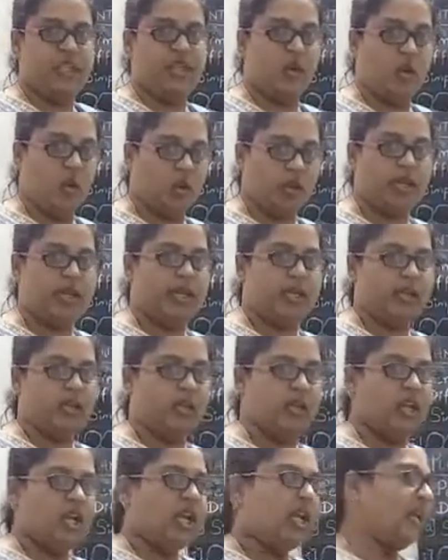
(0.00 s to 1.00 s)
Okay,
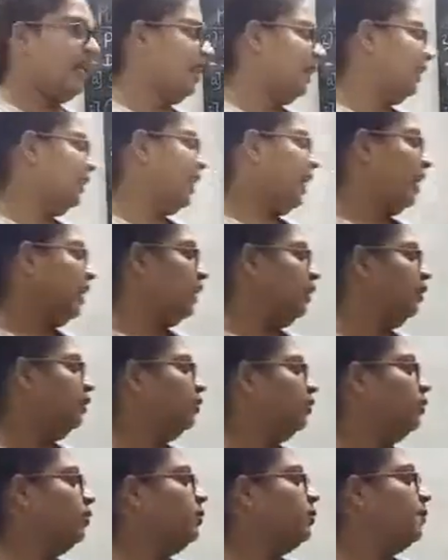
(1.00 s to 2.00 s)
in that
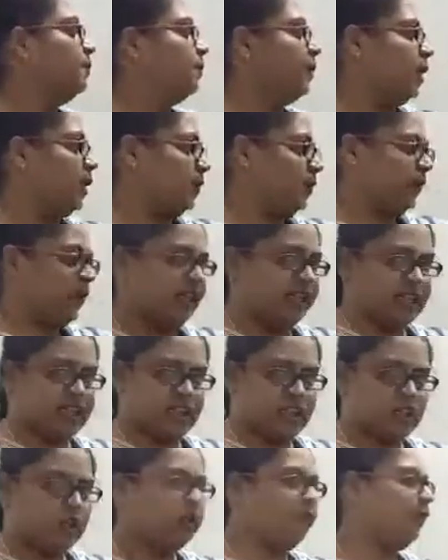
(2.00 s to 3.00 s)
permanent
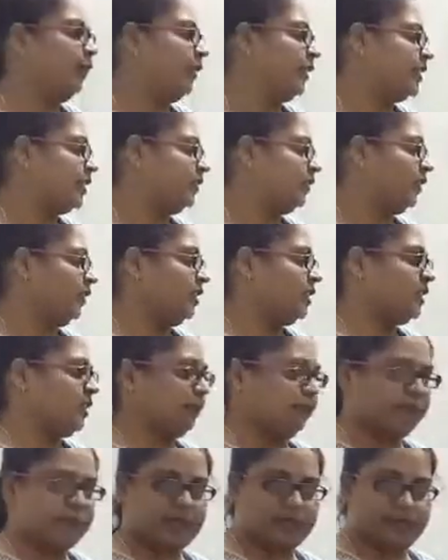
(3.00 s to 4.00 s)
tissue, first one
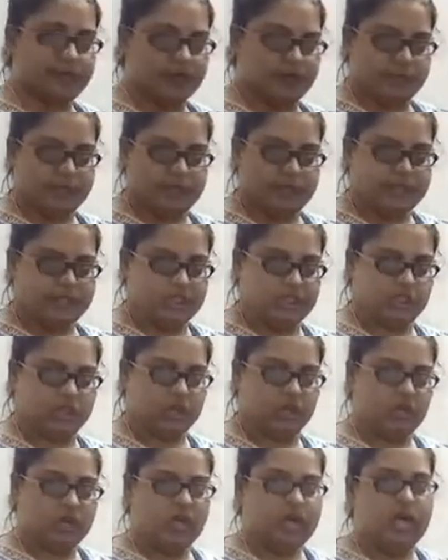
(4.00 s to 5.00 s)
simple permanent tissue,